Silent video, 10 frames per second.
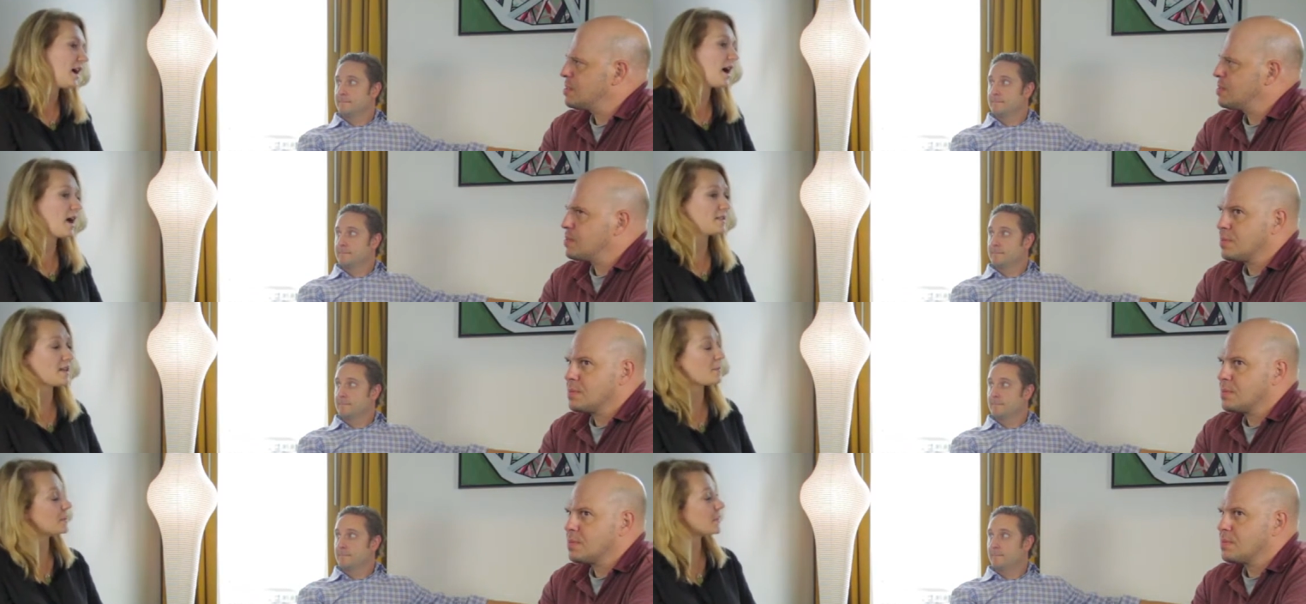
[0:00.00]
Speaker 1: a hot
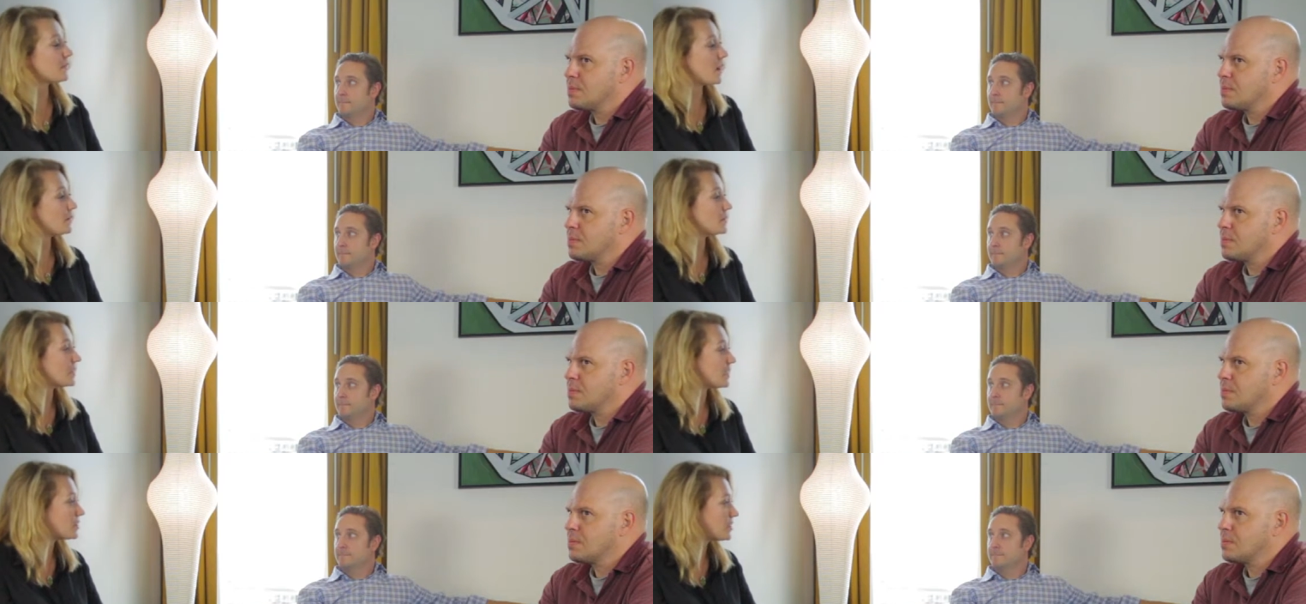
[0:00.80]
topic of
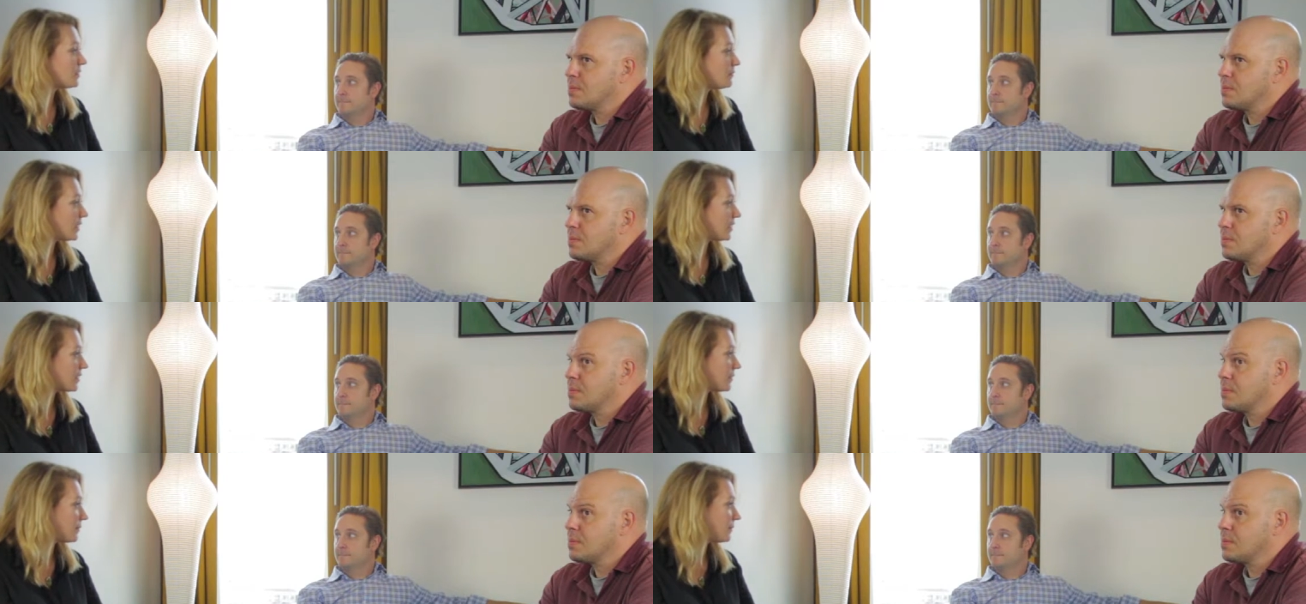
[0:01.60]
conversation
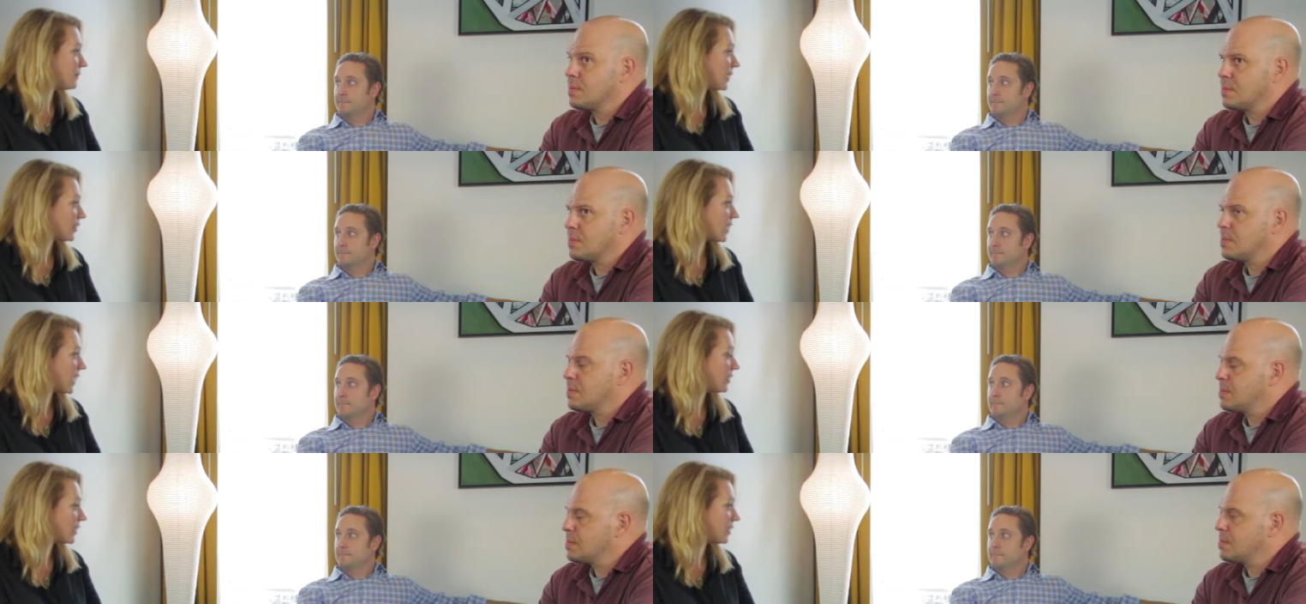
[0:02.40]
with bigger,
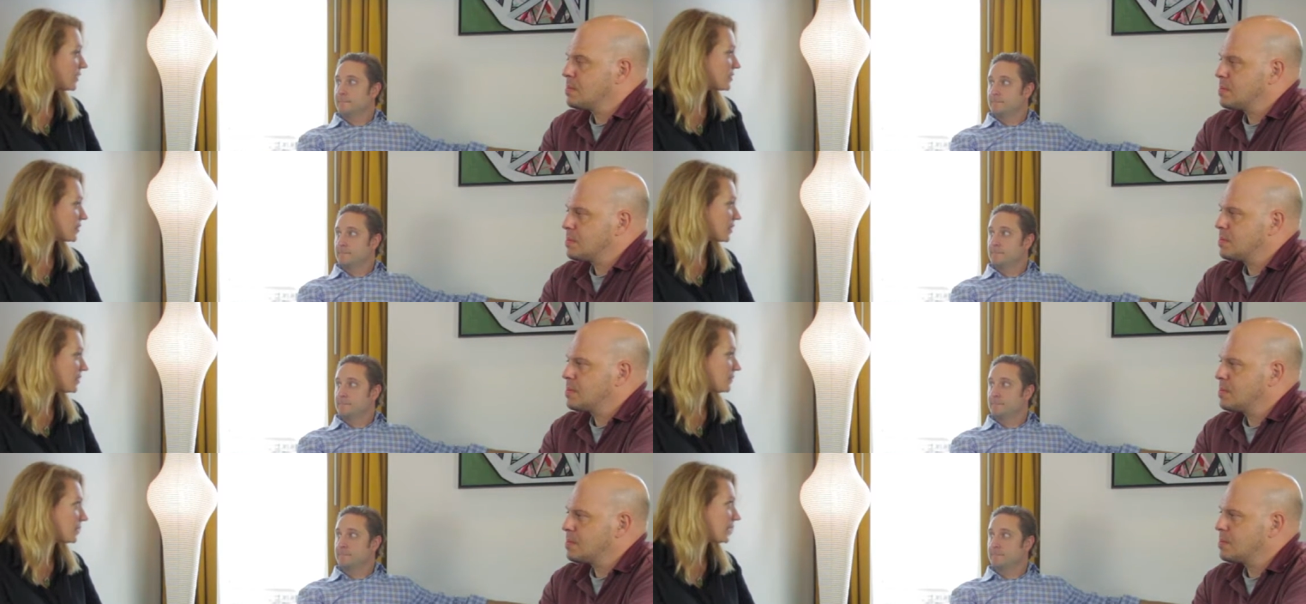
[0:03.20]
higher end
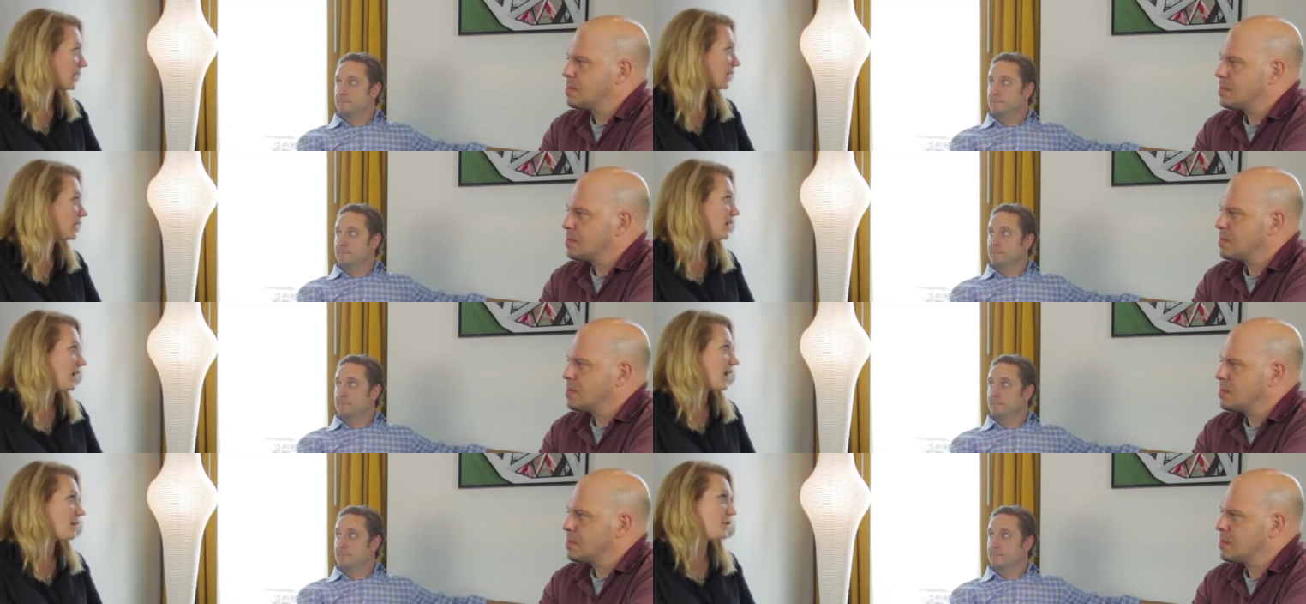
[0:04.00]
construction. But like,
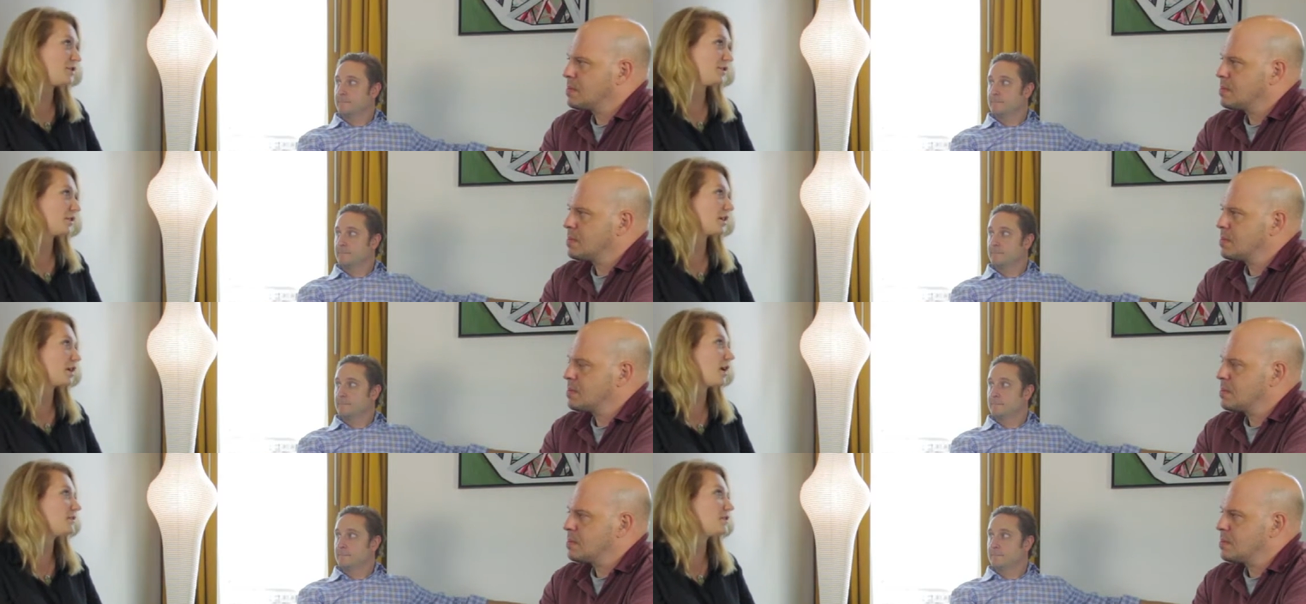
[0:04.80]
I mean, you look at
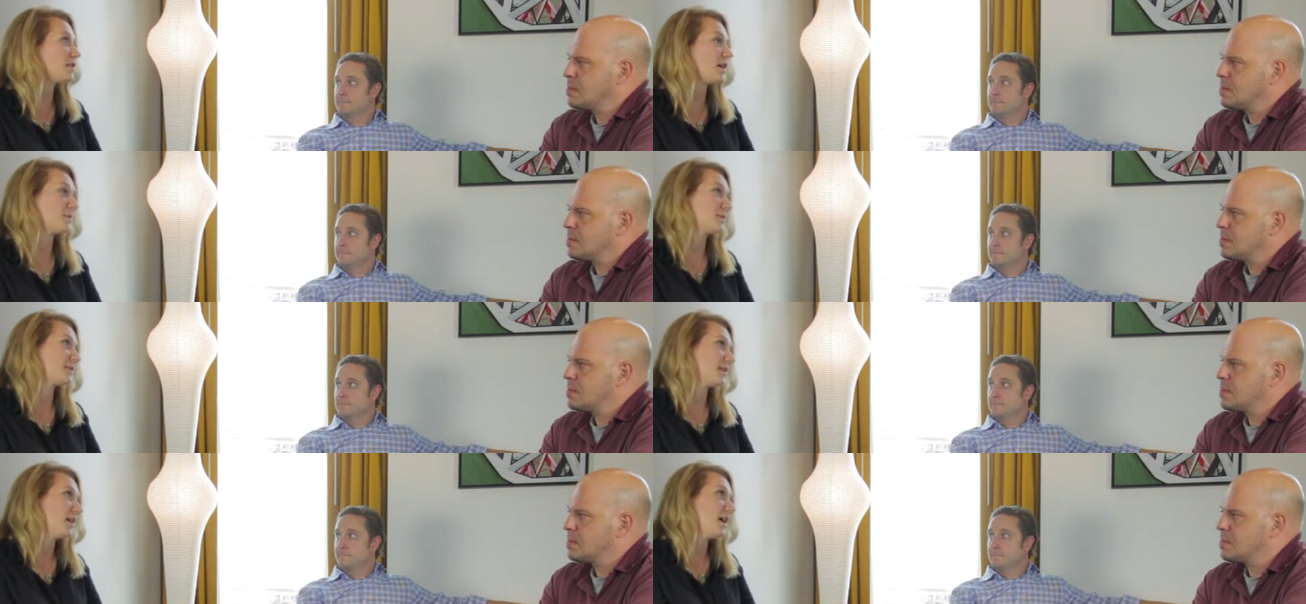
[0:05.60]
coffee
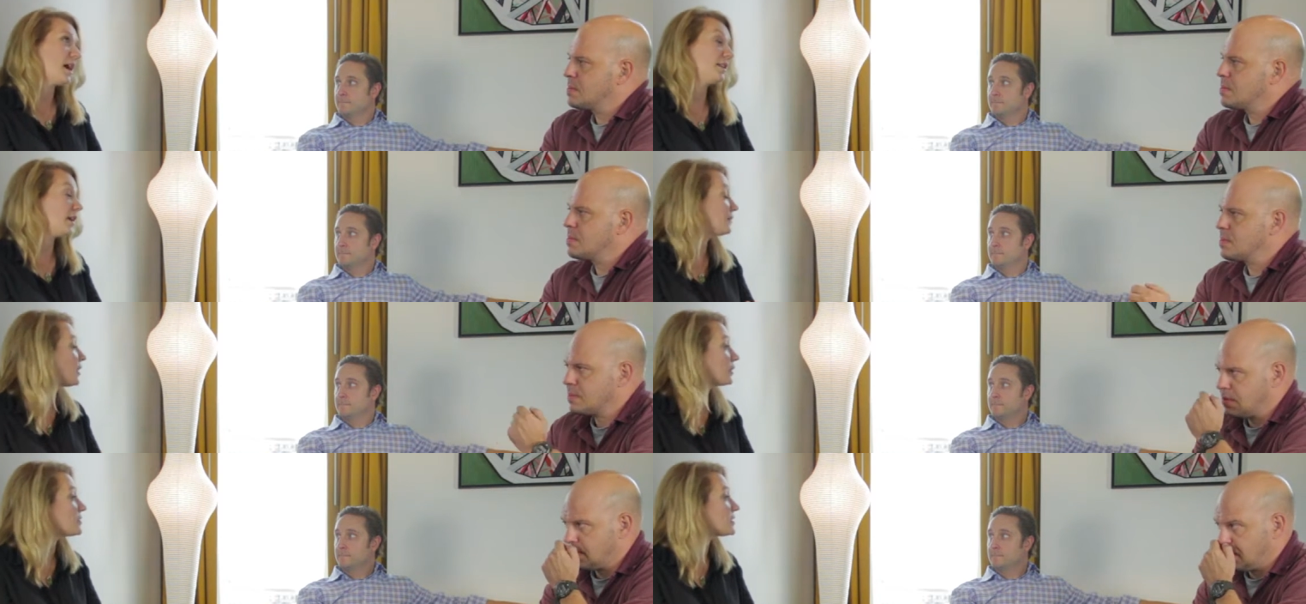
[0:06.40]
shops. I love
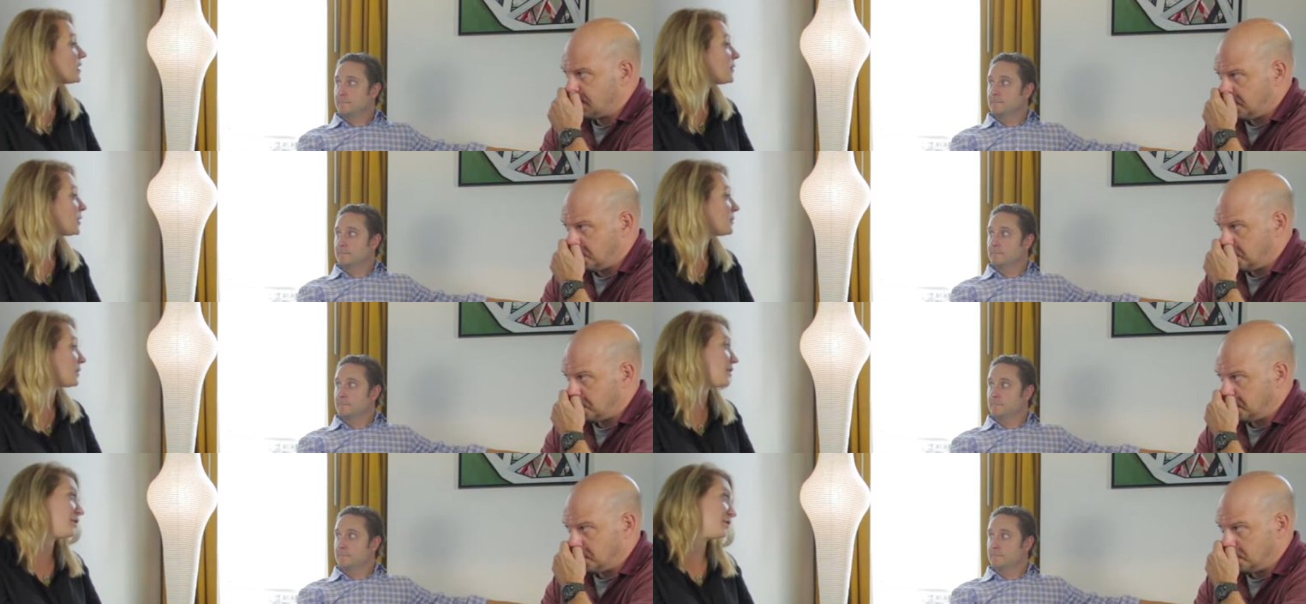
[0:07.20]
cocoa cinnamon,
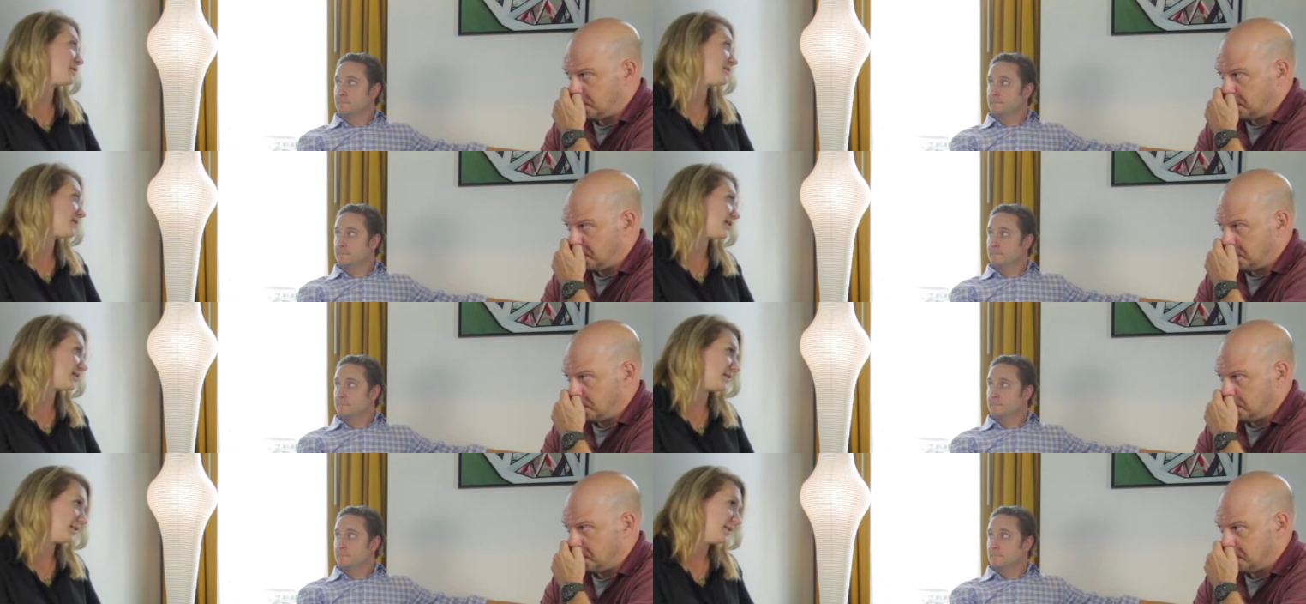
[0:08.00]
but you know, it's like